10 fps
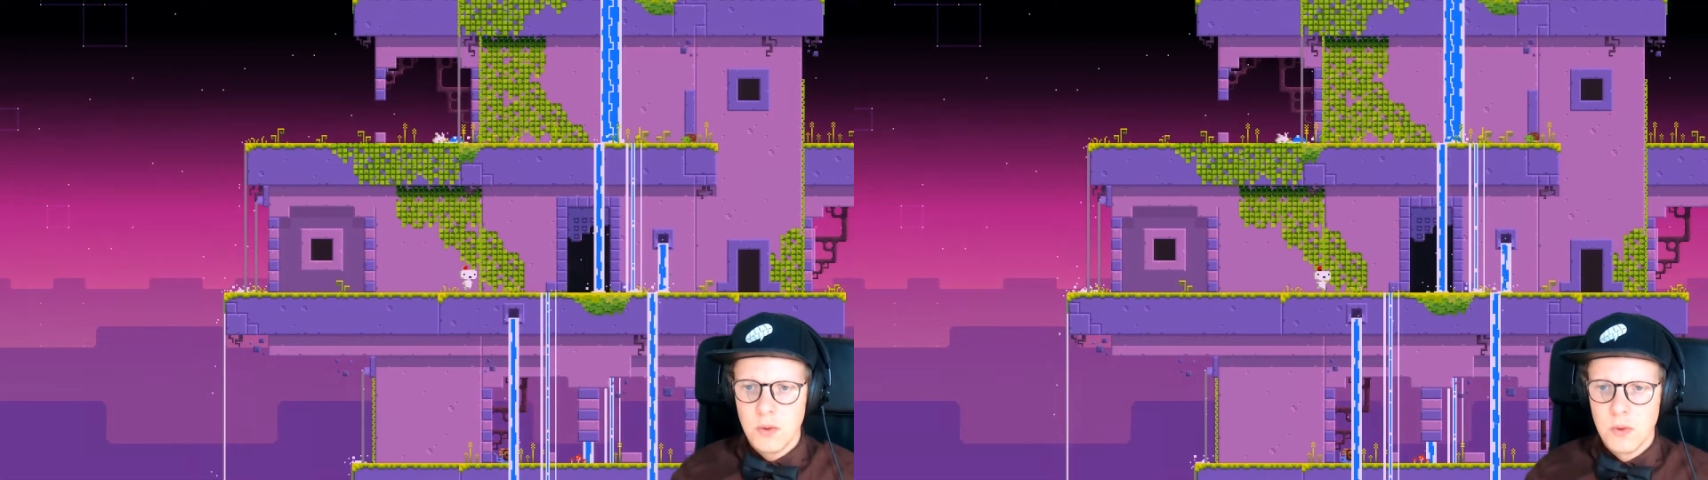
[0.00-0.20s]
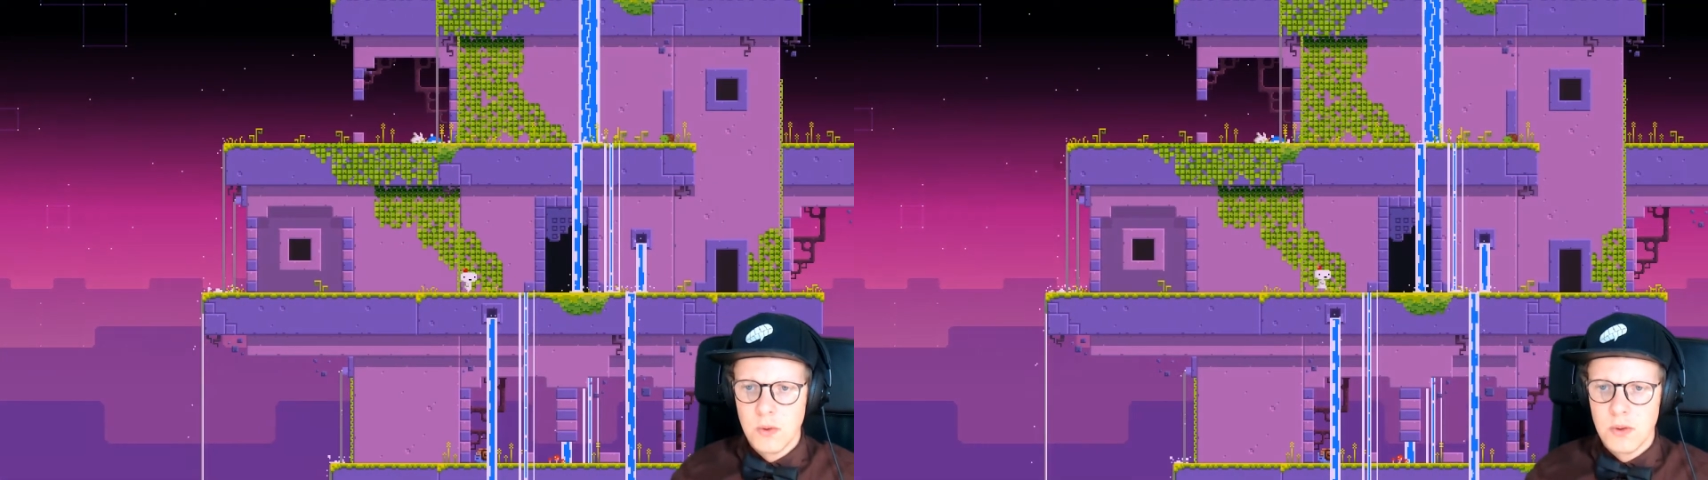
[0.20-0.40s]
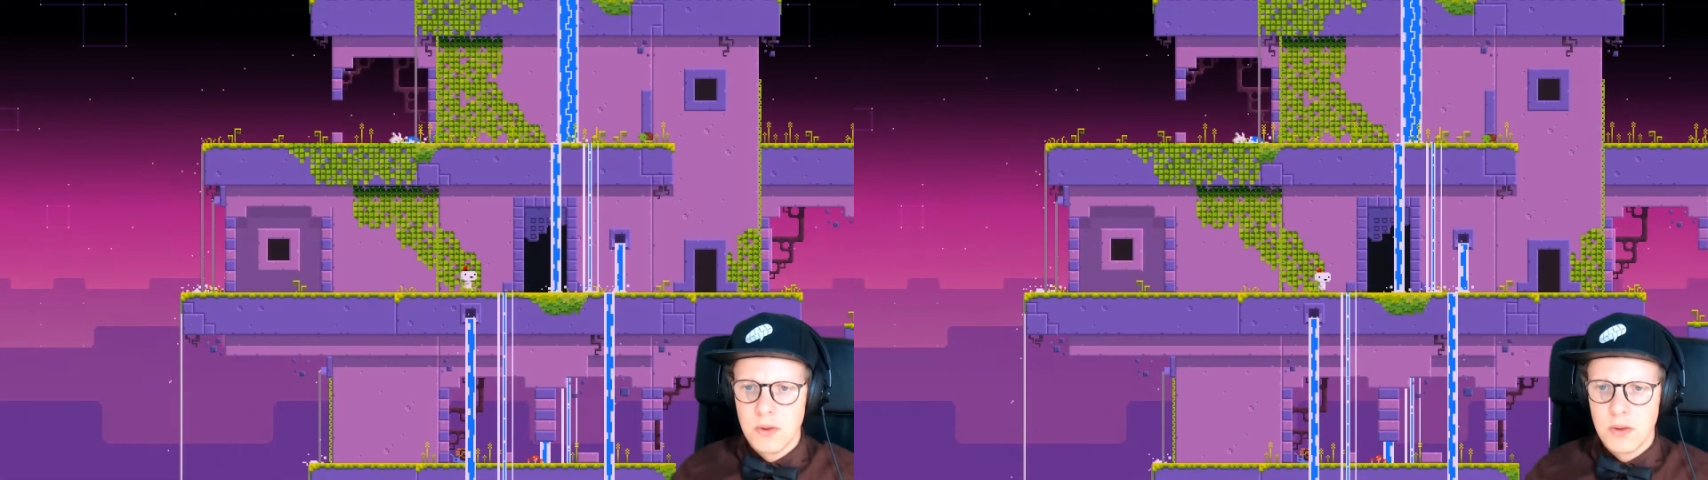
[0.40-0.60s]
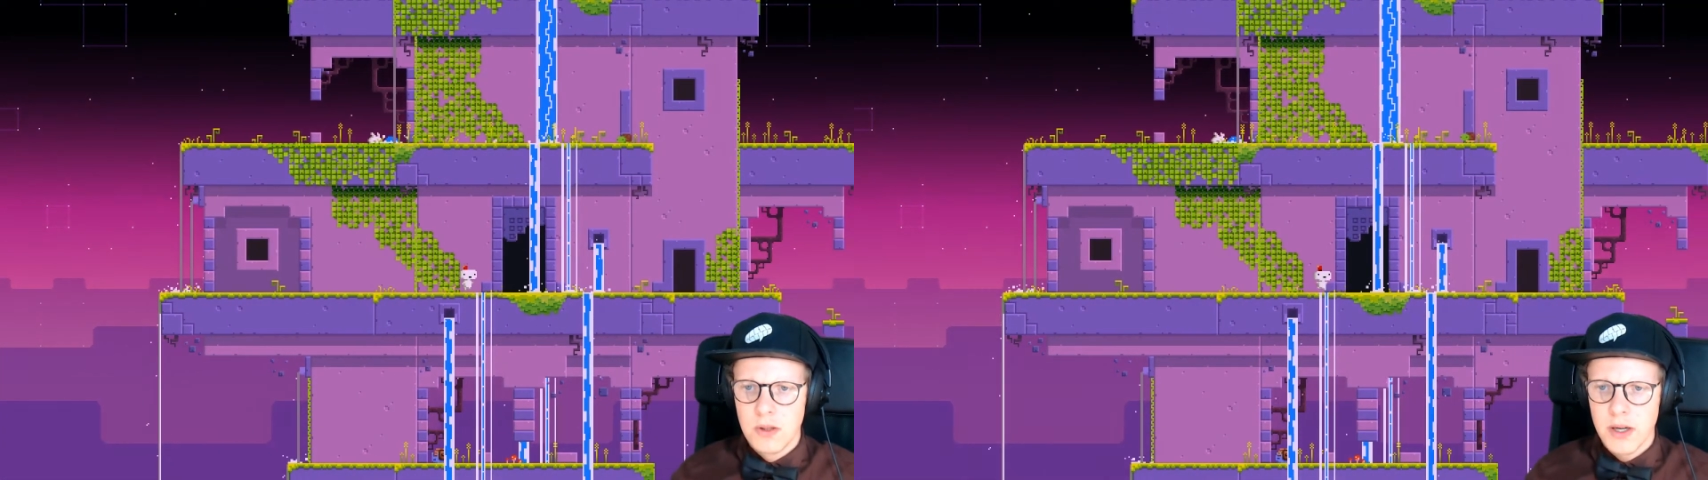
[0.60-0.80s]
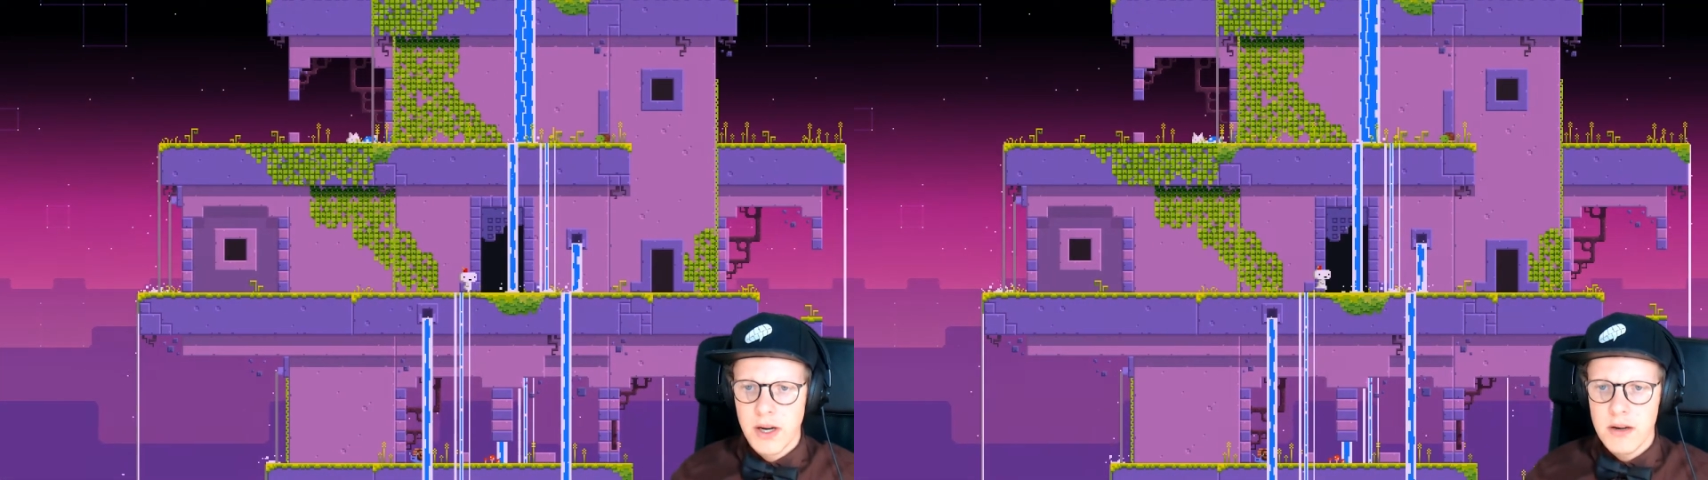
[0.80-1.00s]
Ooh,
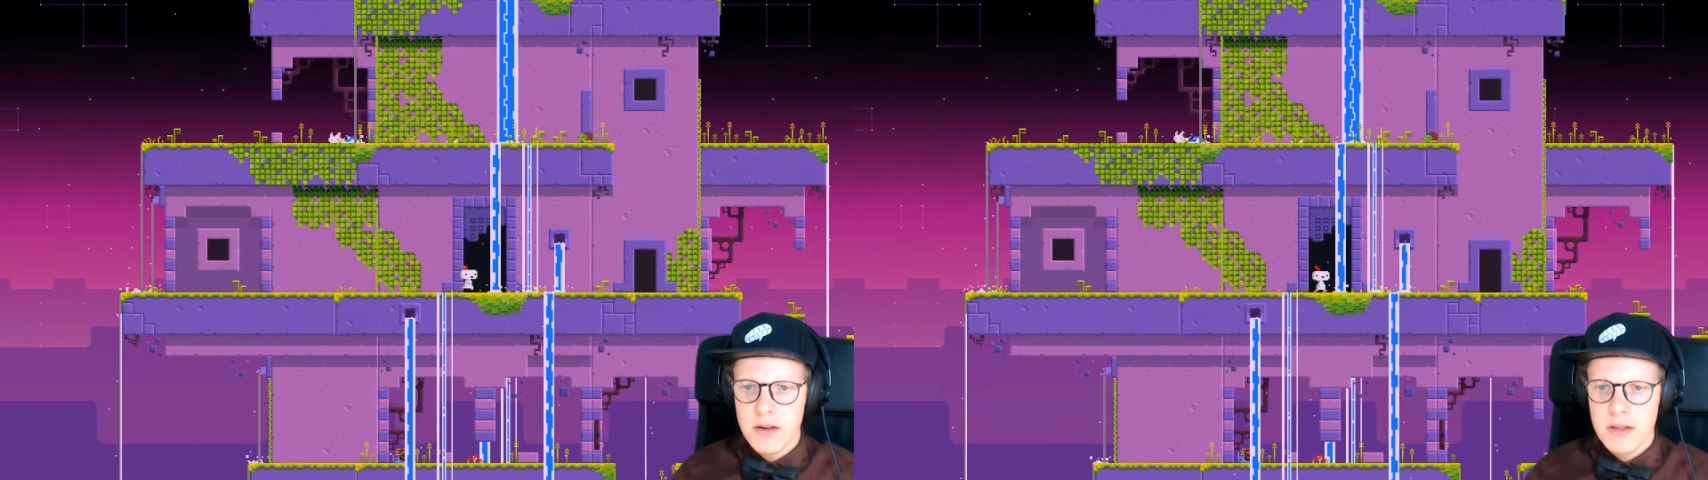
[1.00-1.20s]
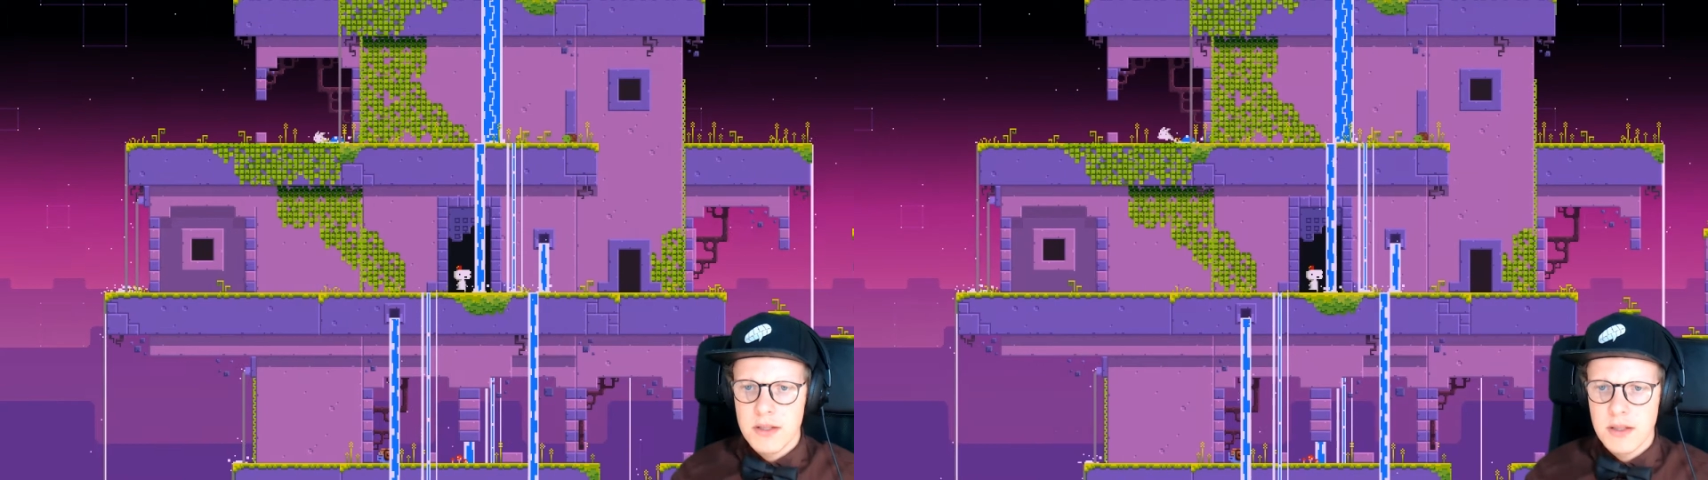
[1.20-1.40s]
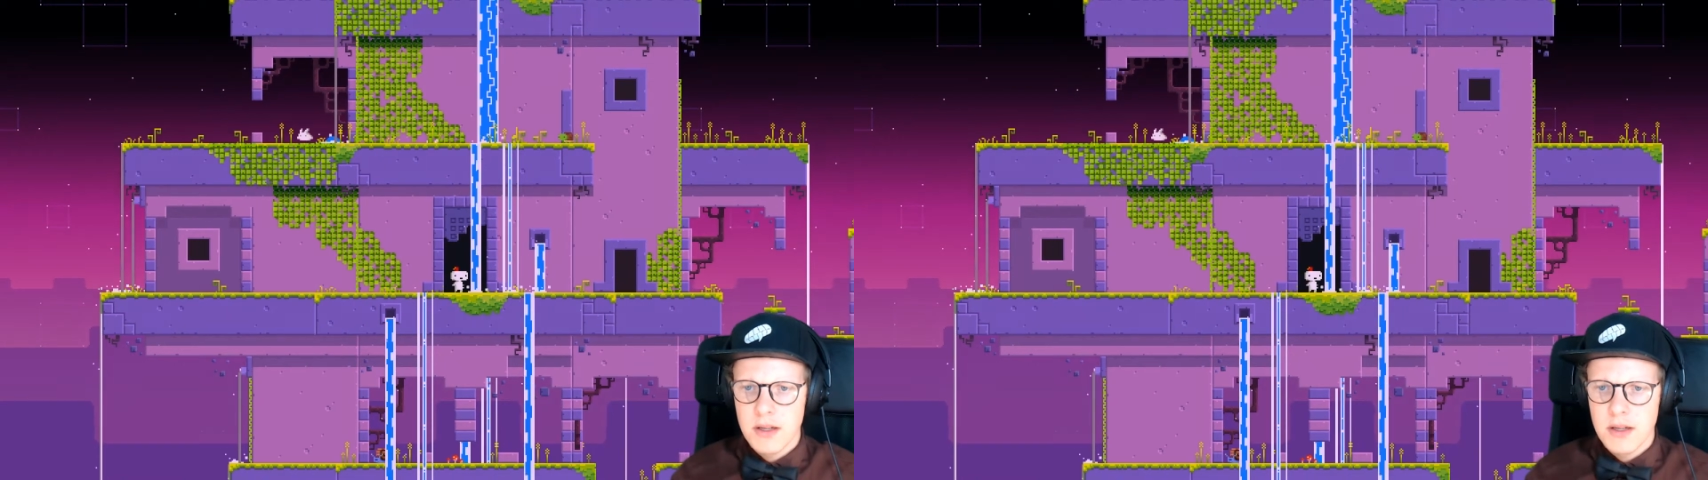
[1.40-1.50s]
here's